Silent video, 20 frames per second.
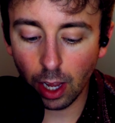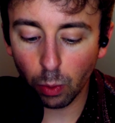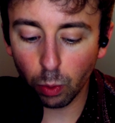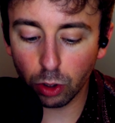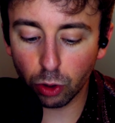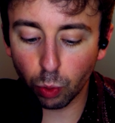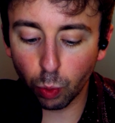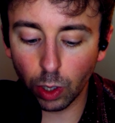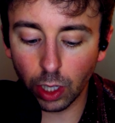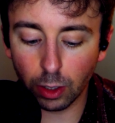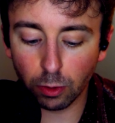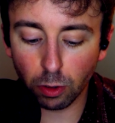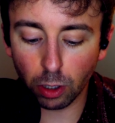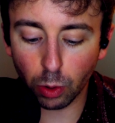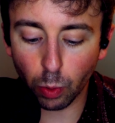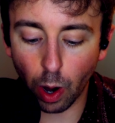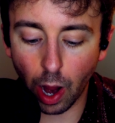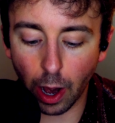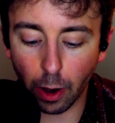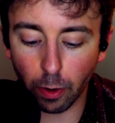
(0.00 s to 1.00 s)
which will
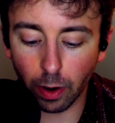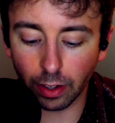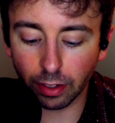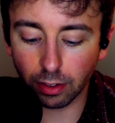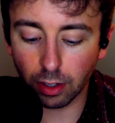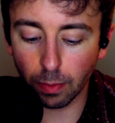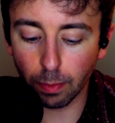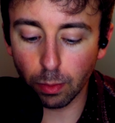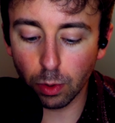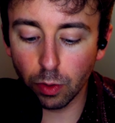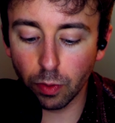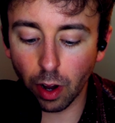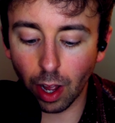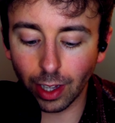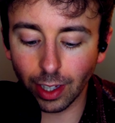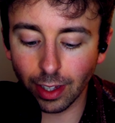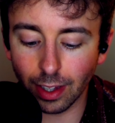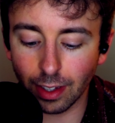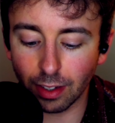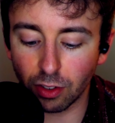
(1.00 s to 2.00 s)
require us to move
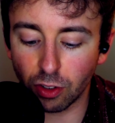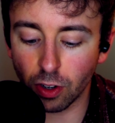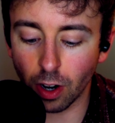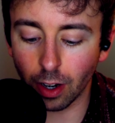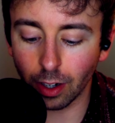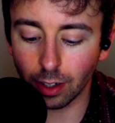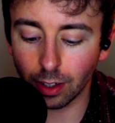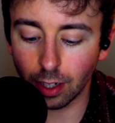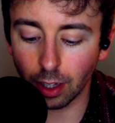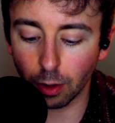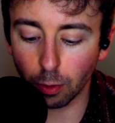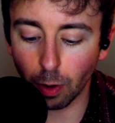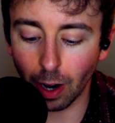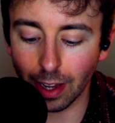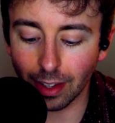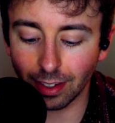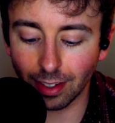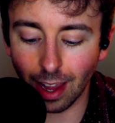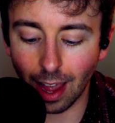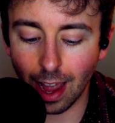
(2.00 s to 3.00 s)
all of this junk to the
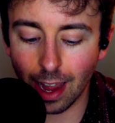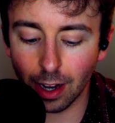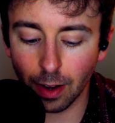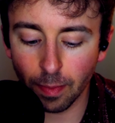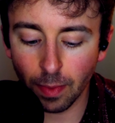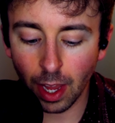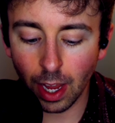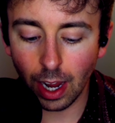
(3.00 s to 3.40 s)
right side,